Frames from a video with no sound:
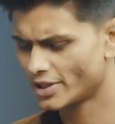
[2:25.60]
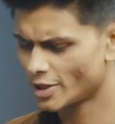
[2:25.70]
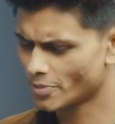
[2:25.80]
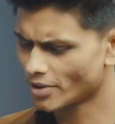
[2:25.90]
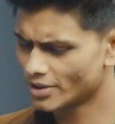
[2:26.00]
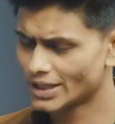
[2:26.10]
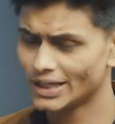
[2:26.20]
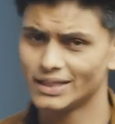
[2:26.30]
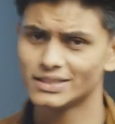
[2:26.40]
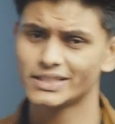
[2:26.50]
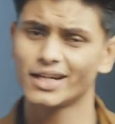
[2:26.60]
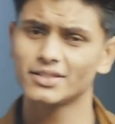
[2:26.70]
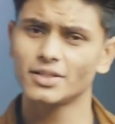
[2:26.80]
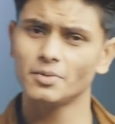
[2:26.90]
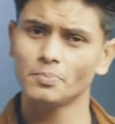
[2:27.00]
or hair product links, here
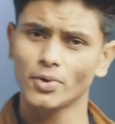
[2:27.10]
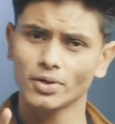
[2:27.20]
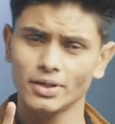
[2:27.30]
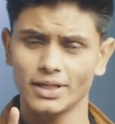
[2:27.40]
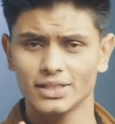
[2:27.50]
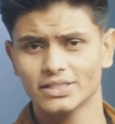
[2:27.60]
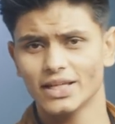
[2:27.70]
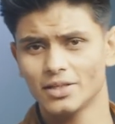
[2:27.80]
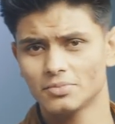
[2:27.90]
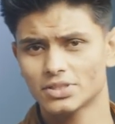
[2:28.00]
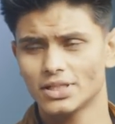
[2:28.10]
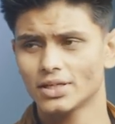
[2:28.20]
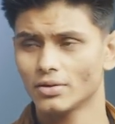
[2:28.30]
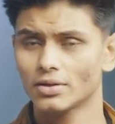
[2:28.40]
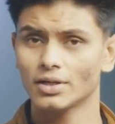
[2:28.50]
is an important hairstyling
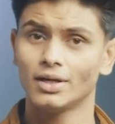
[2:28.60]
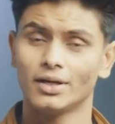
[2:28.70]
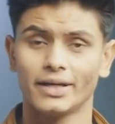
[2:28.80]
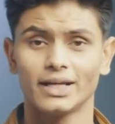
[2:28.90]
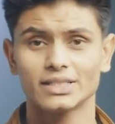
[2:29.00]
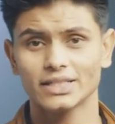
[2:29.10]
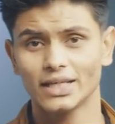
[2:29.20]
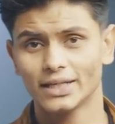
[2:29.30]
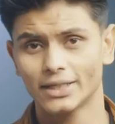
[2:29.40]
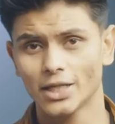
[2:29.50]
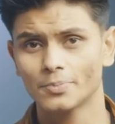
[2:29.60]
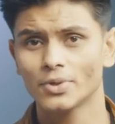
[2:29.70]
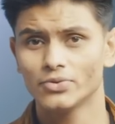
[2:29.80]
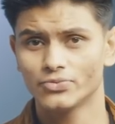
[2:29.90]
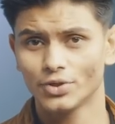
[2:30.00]
mistake or a hairstyling tip
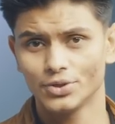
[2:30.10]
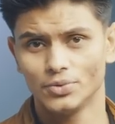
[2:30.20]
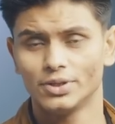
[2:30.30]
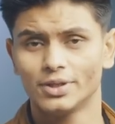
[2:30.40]
for you.